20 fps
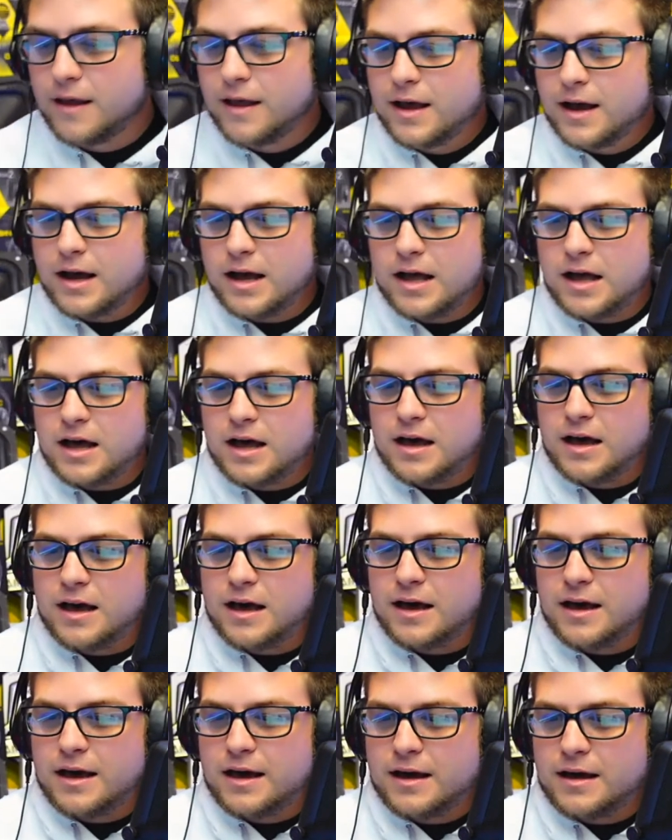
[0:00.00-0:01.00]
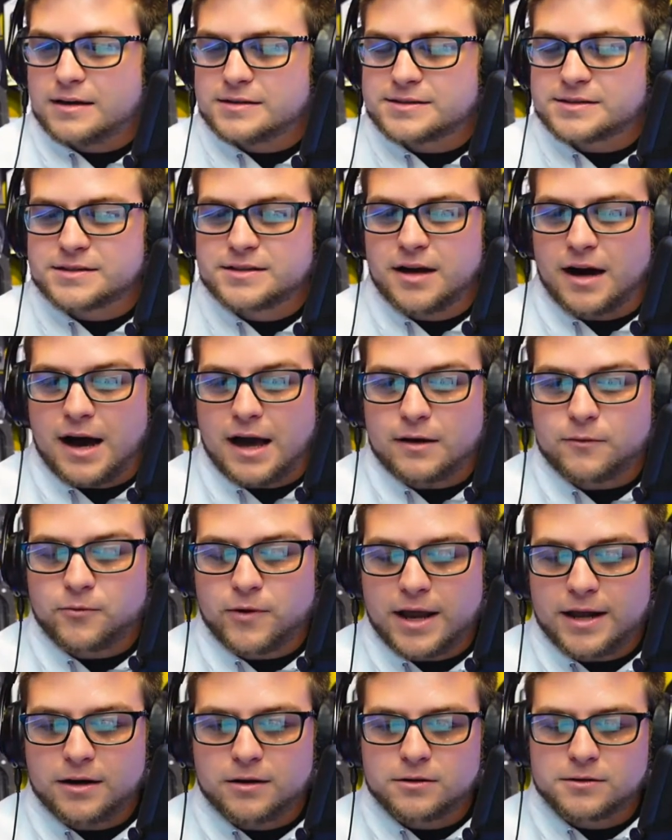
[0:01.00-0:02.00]
Uh, Scott
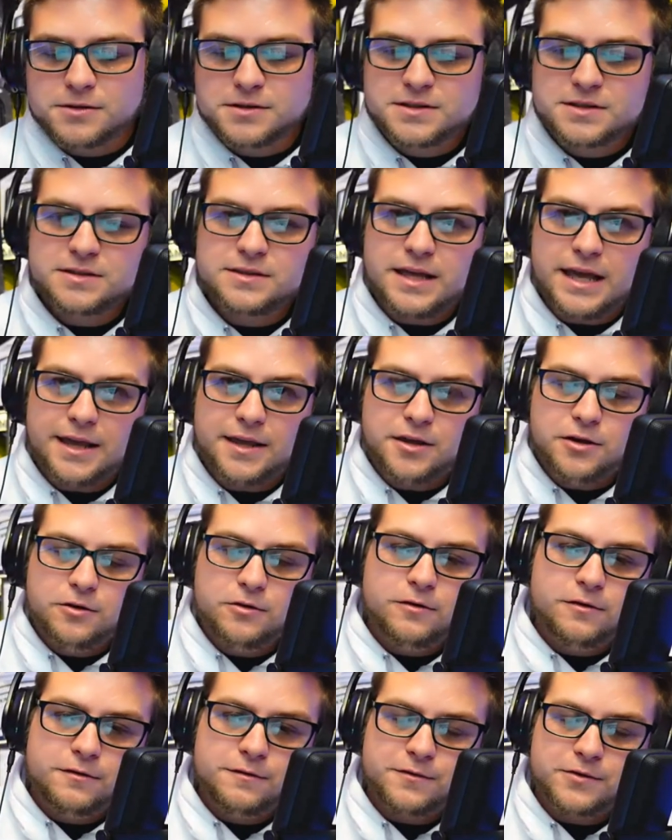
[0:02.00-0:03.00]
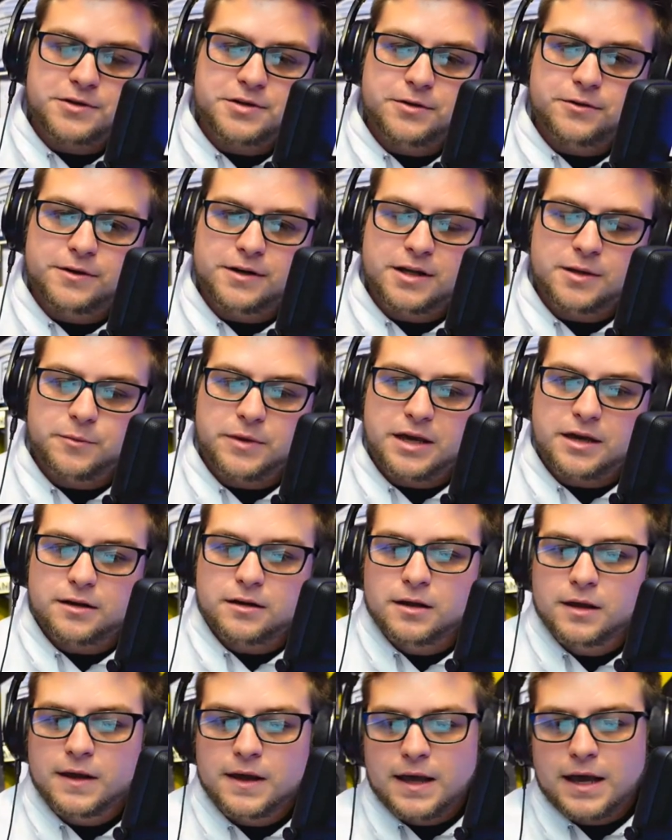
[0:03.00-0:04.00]
Reynolds, thank you for tuning in, man.
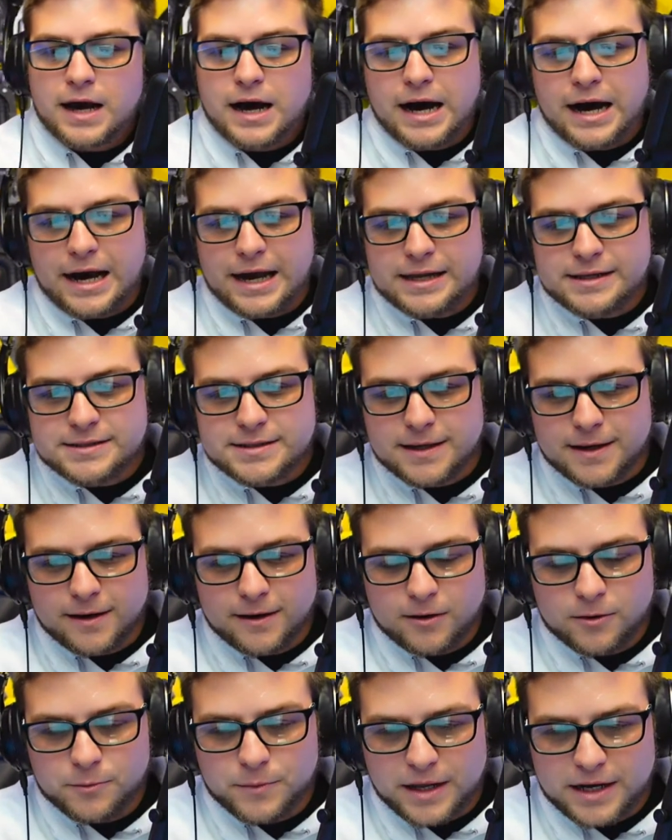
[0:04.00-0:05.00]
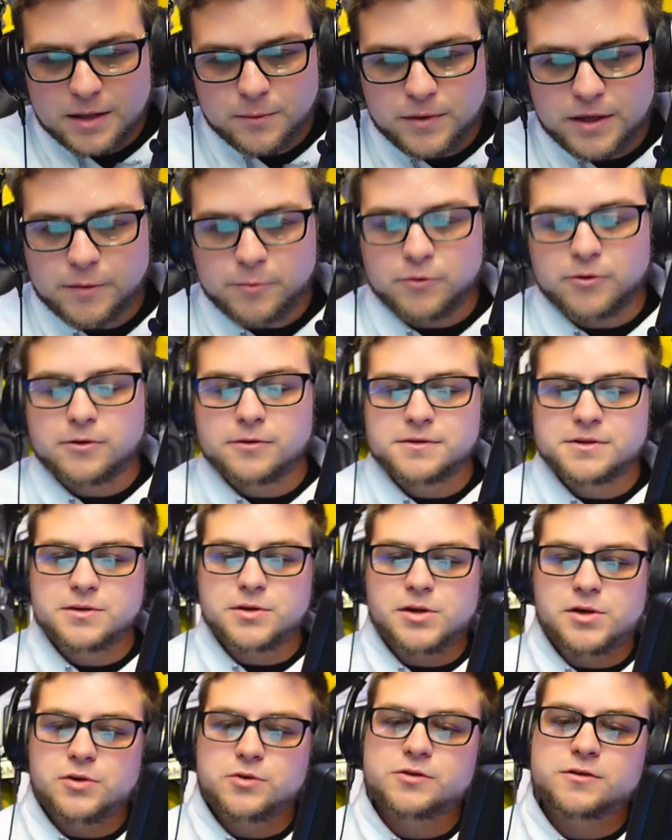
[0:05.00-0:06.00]
I tell many people to
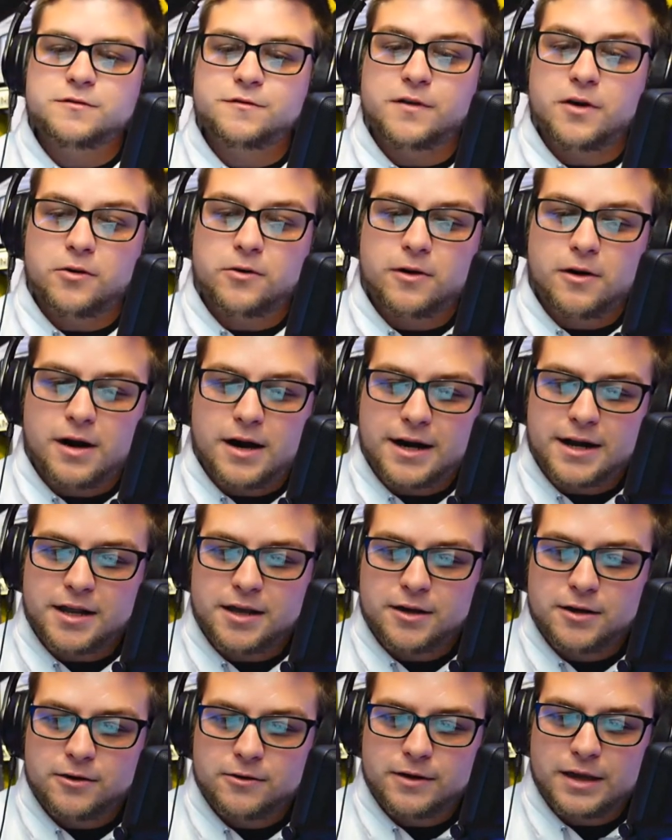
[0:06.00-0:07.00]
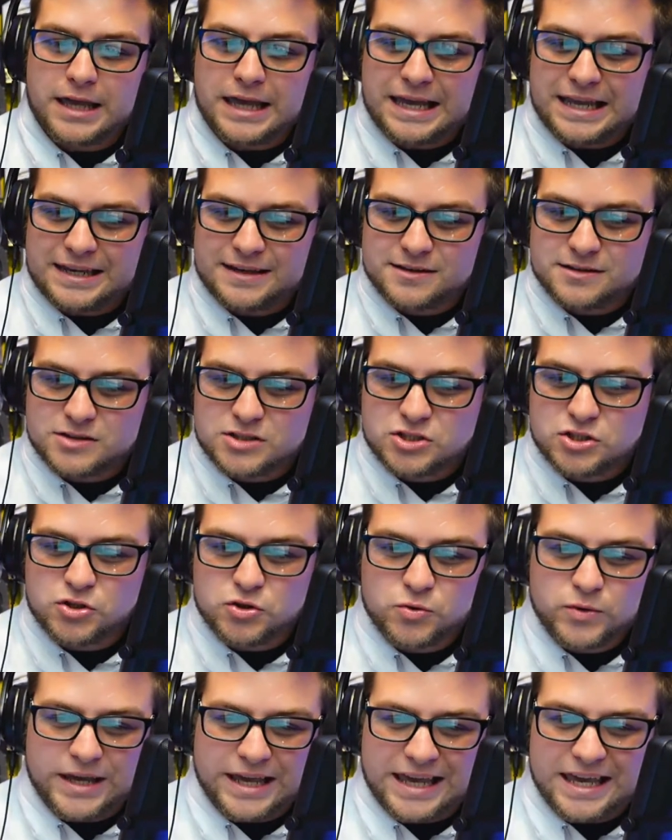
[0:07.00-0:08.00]
use phone audio
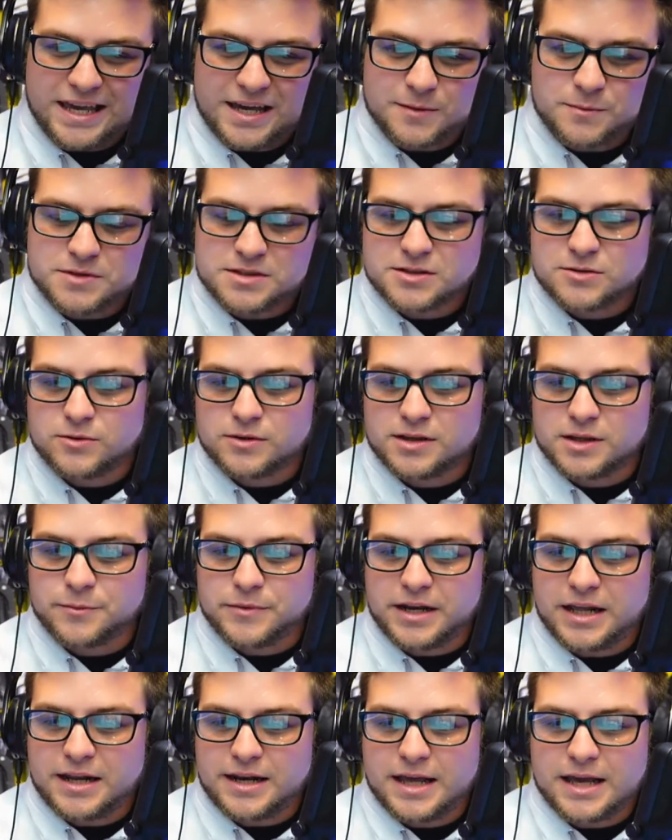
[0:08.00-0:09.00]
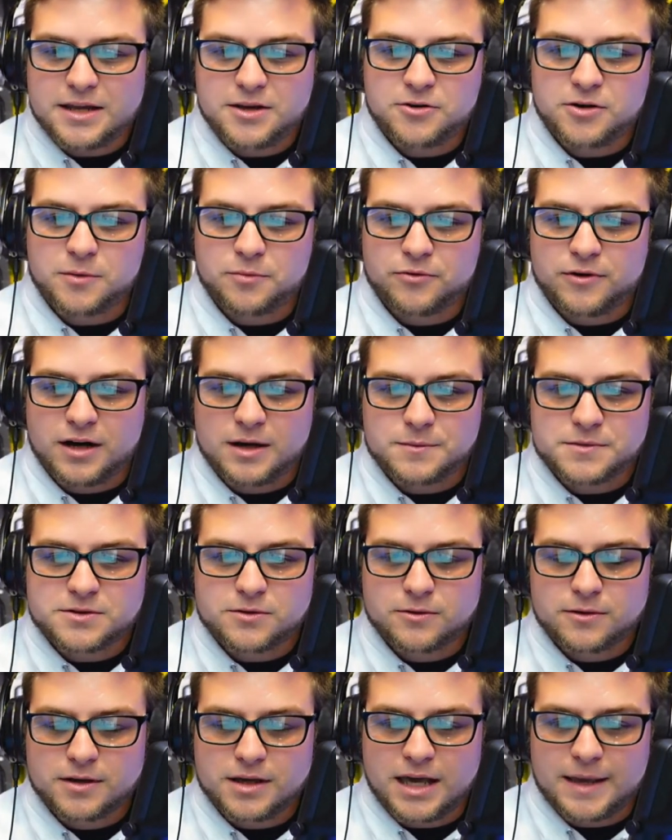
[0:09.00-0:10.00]
into amps to eliminate head unit problems
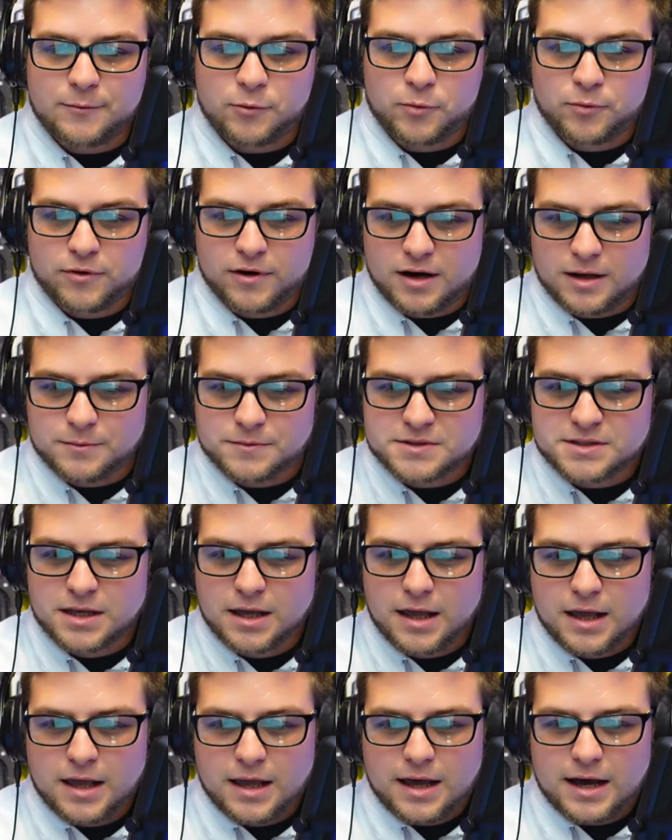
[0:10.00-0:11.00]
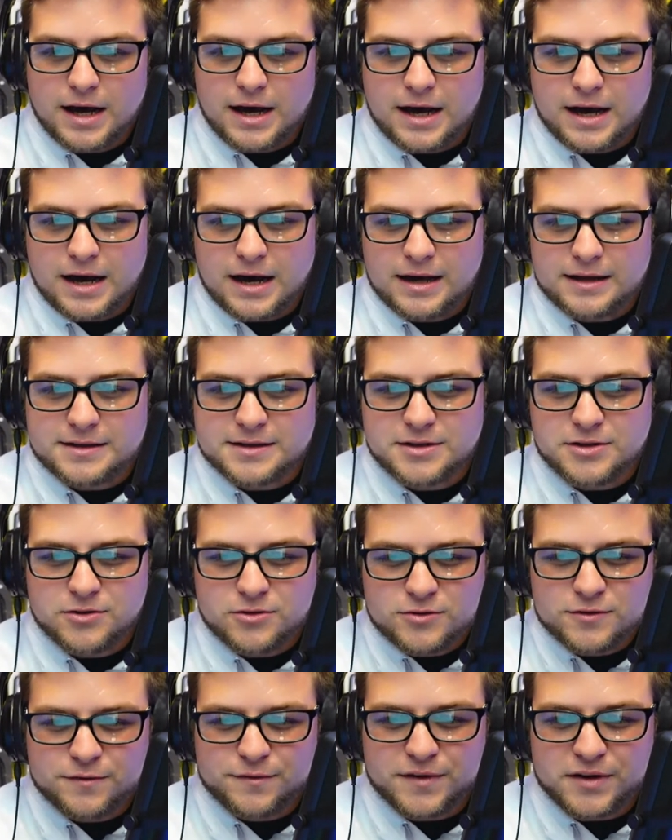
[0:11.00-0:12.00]
or cable problems uh, to
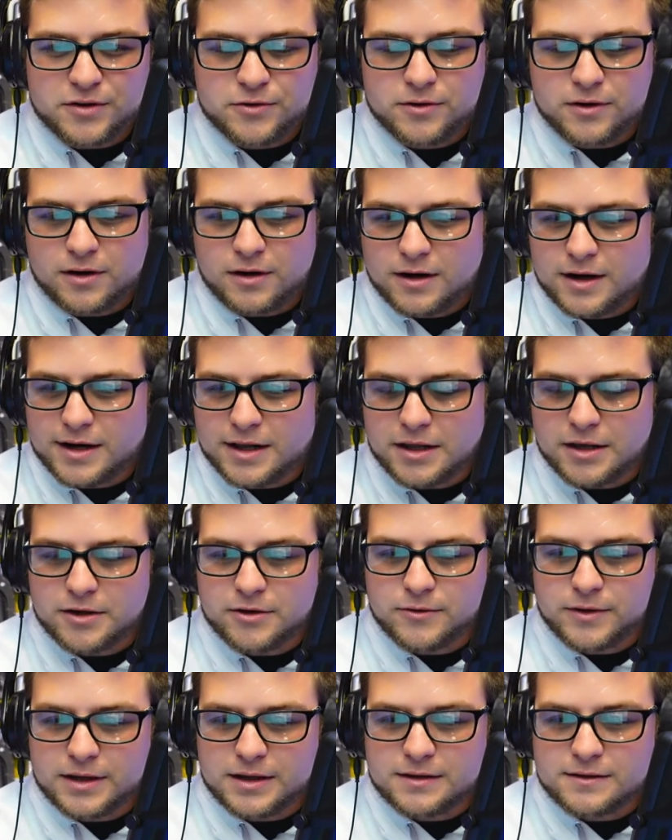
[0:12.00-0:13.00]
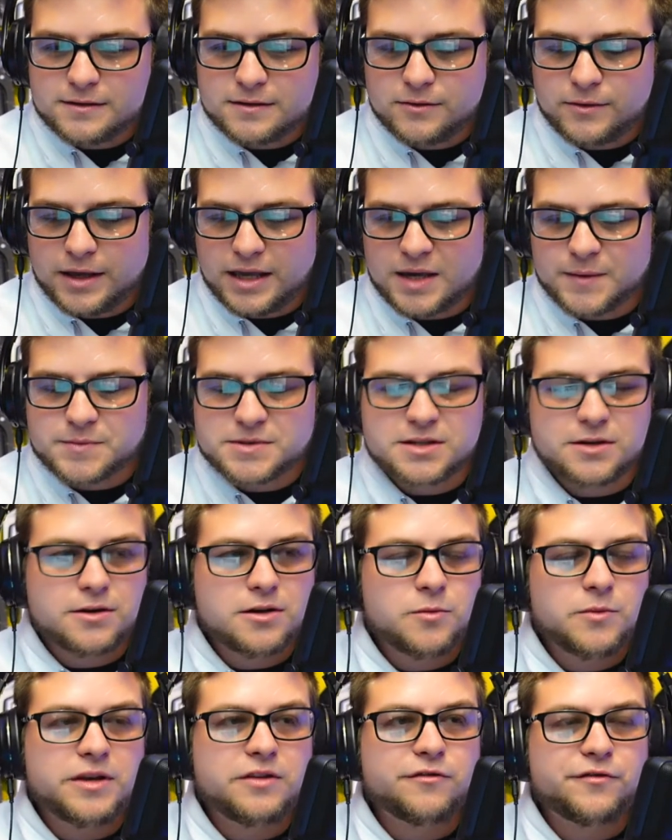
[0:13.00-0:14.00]
use phone audio into AMP. So
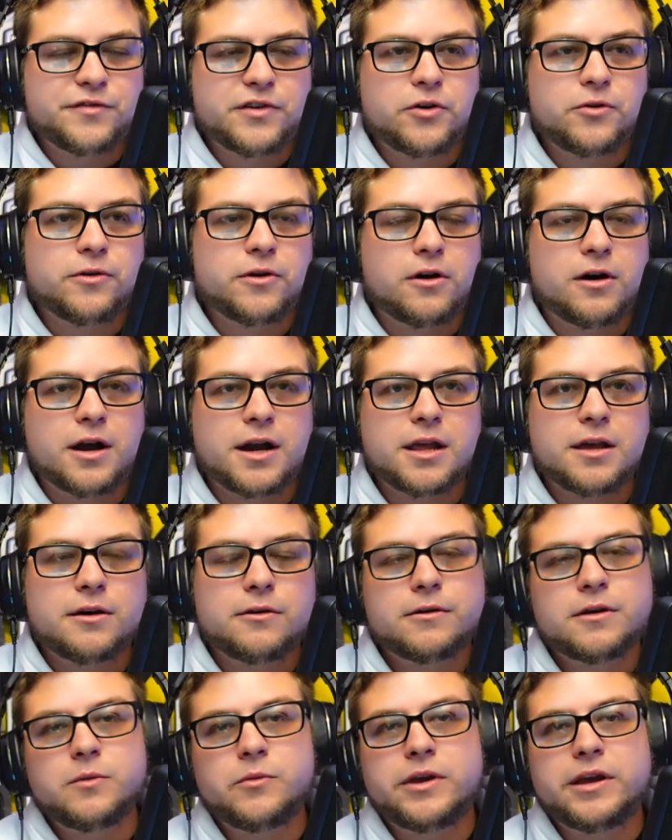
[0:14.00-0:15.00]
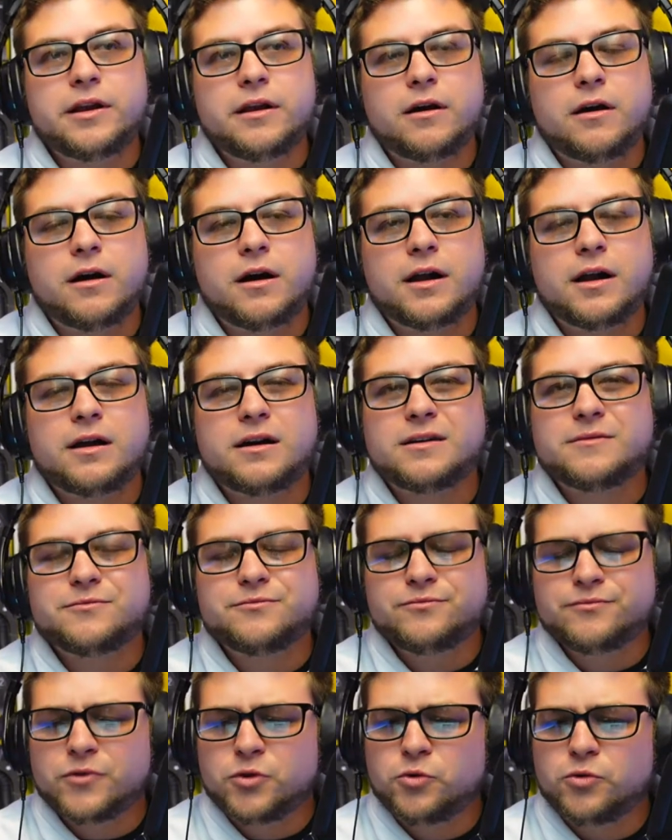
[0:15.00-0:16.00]
you mean phone audio? You mean uh,
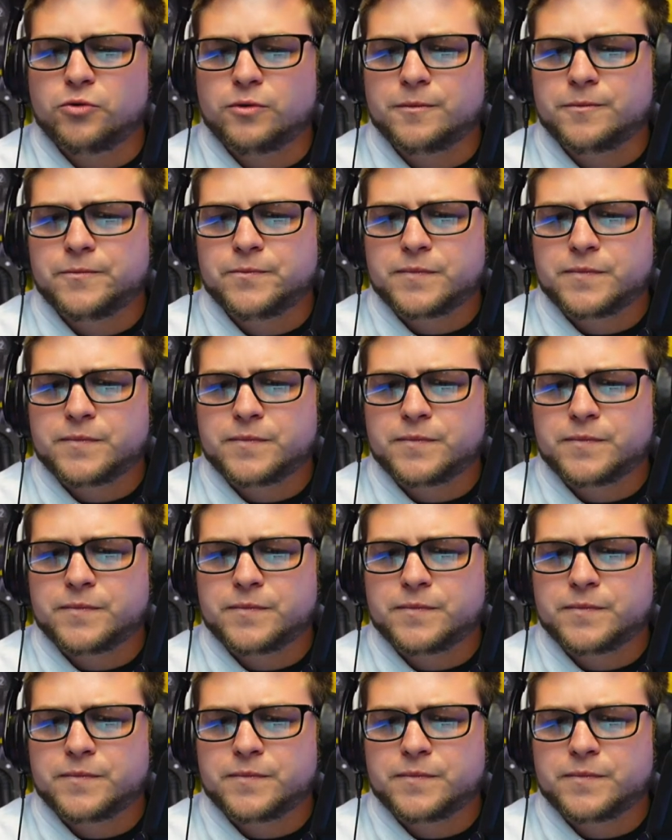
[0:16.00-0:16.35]
um, ooh.